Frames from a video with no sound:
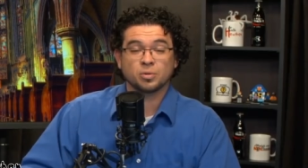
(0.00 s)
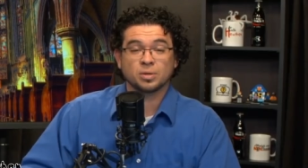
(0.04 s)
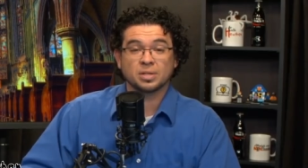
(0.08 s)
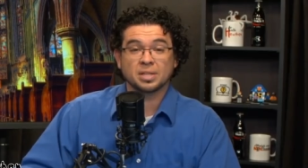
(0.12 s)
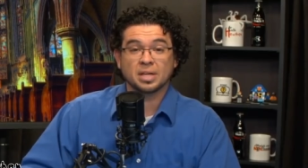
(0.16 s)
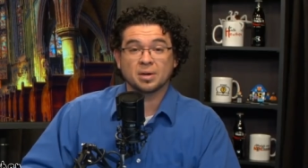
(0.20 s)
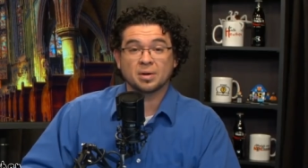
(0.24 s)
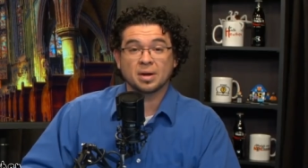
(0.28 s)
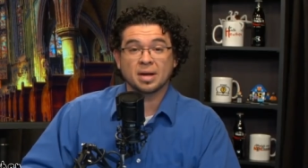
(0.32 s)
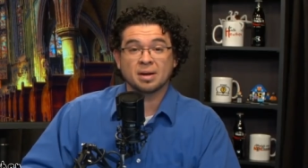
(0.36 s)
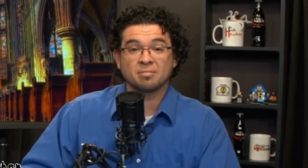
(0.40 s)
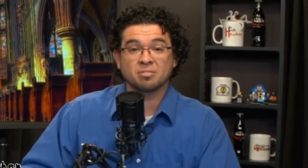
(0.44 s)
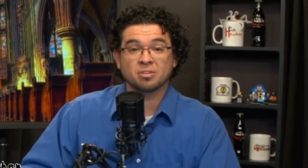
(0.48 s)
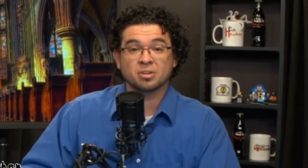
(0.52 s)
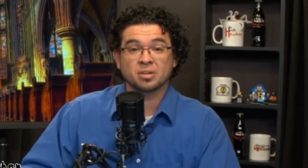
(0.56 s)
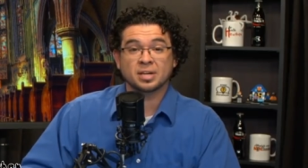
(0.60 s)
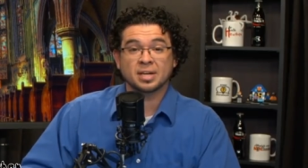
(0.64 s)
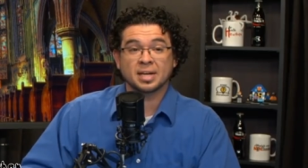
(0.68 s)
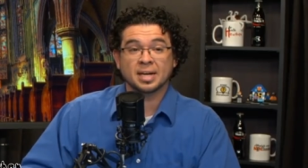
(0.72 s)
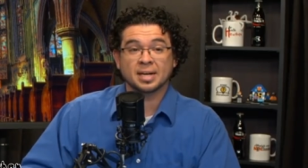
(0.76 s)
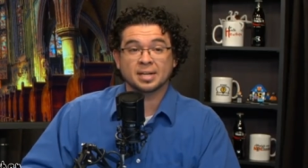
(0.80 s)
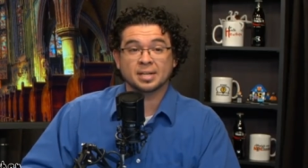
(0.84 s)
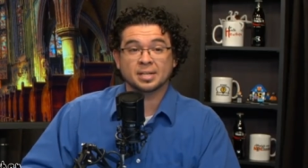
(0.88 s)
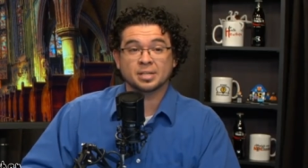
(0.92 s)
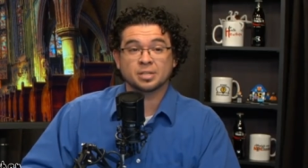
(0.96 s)
without ever
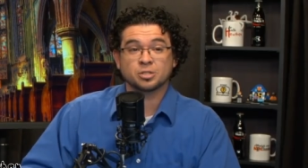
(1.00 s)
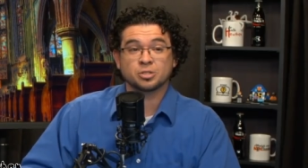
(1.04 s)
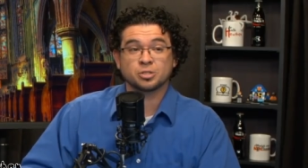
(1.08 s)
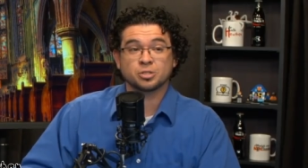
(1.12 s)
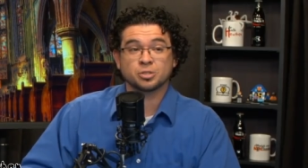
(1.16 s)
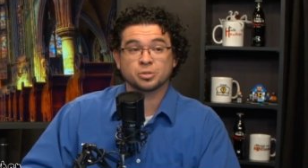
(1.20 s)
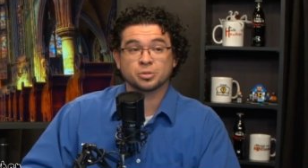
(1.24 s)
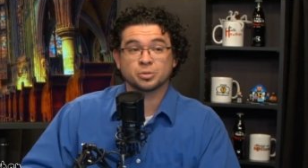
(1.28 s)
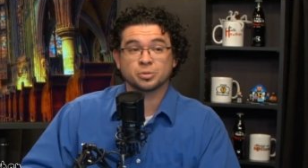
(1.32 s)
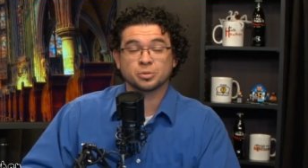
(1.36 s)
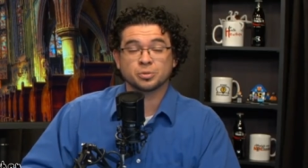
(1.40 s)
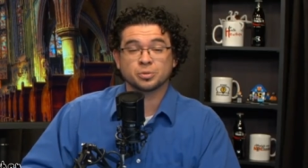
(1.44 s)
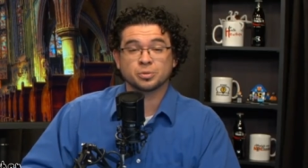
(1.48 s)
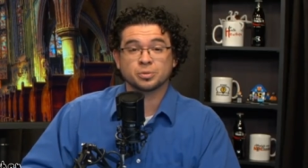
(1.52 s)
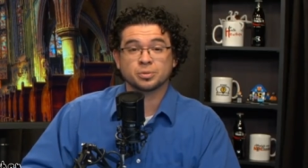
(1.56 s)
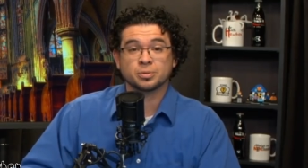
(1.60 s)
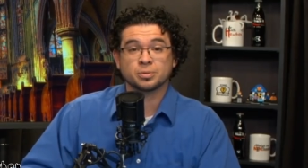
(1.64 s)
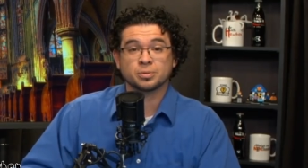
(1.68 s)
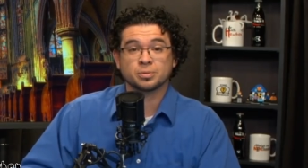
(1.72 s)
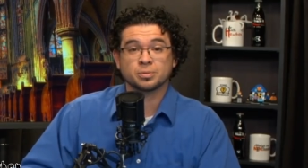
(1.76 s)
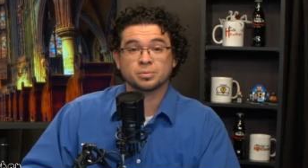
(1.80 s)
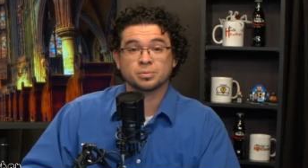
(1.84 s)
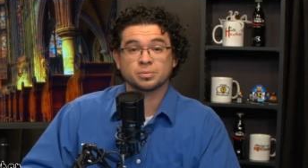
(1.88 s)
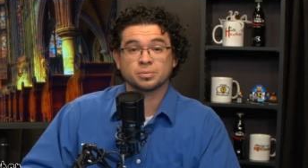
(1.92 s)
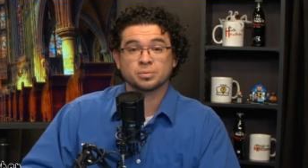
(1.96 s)
getting to
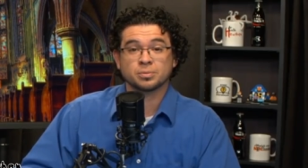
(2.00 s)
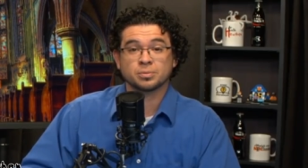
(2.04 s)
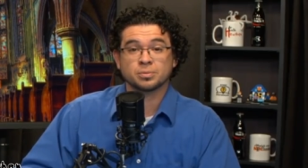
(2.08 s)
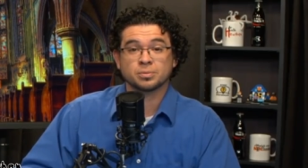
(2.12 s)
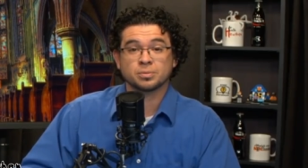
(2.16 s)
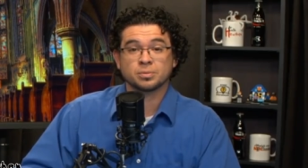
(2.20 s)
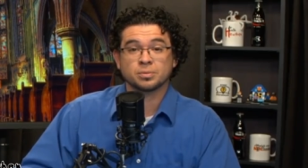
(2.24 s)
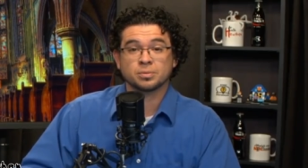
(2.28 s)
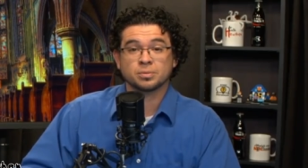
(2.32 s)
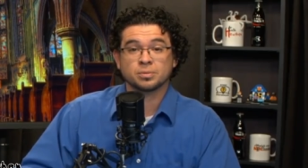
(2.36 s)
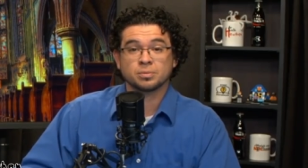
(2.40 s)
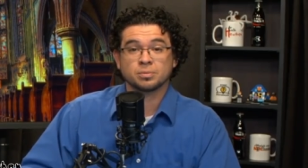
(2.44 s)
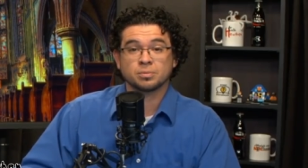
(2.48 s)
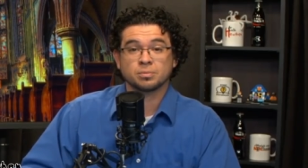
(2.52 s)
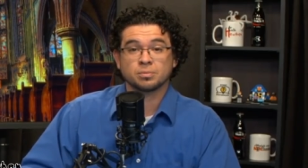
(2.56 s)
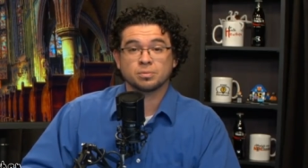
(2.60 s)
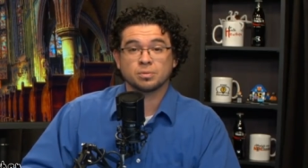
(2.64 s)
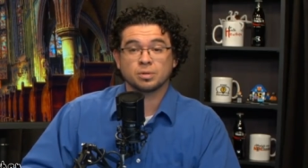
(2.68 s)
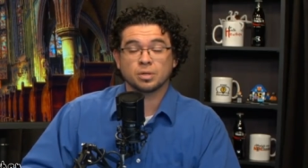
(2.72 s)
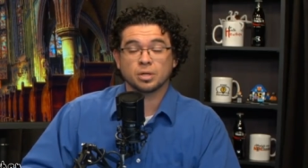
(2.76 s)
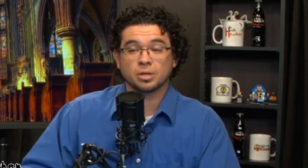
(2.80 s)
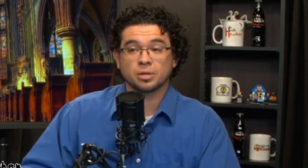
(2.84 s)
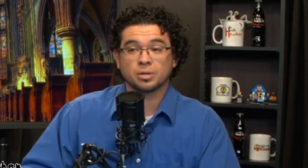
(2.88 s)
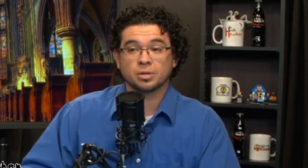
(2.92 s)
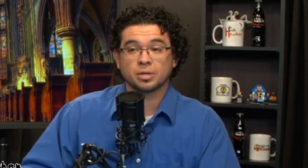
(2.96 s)

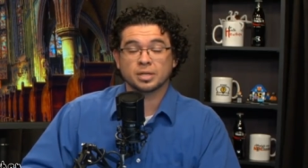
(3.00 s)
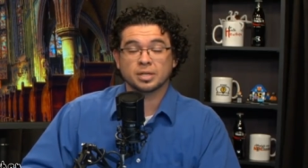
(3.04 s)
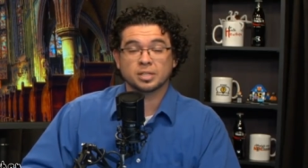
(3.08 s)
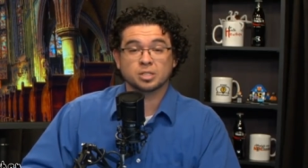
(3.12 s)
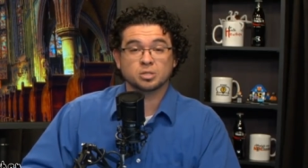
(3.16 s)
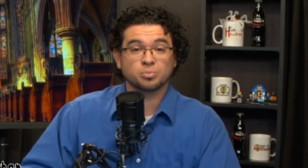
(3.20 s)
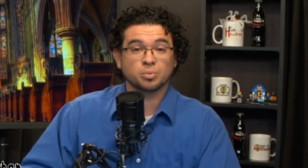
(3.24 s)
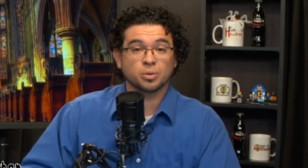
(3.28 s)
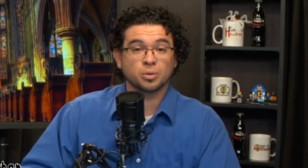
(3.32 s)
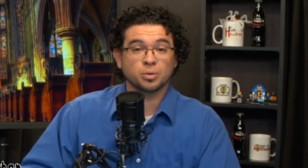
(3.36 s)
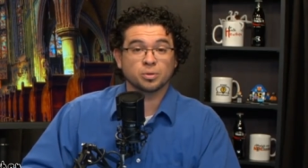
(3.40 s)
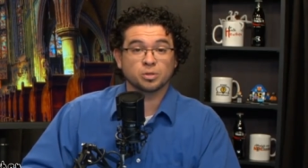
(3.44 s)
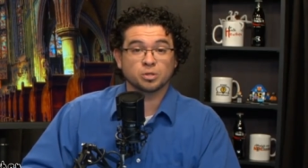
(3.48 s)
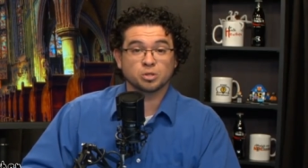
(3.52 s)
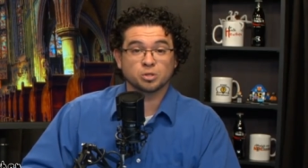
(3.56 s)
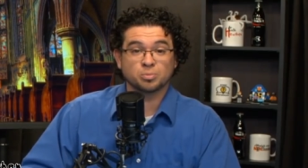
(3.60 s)
learn and explore